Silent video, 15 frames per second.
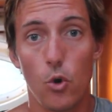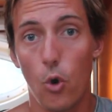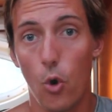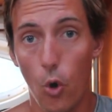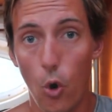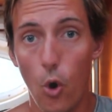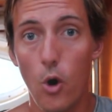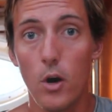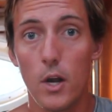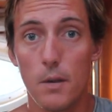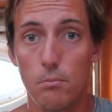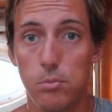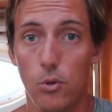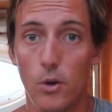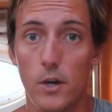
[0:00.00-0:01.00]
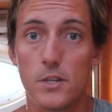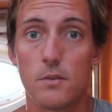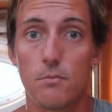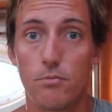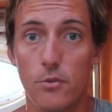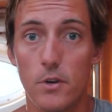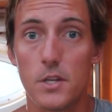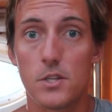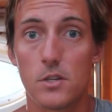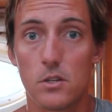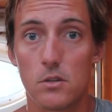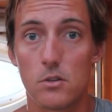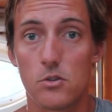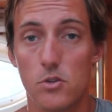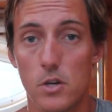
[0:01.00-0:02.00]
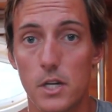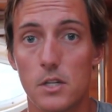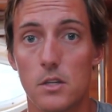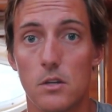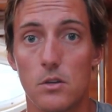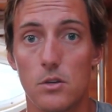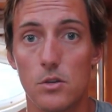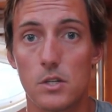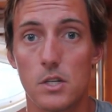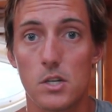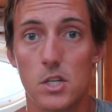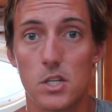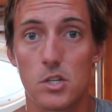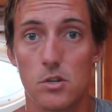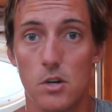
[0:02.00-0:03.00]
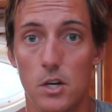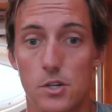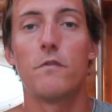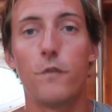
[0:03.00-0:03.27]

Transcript: or employ some pretty strict usage instructions.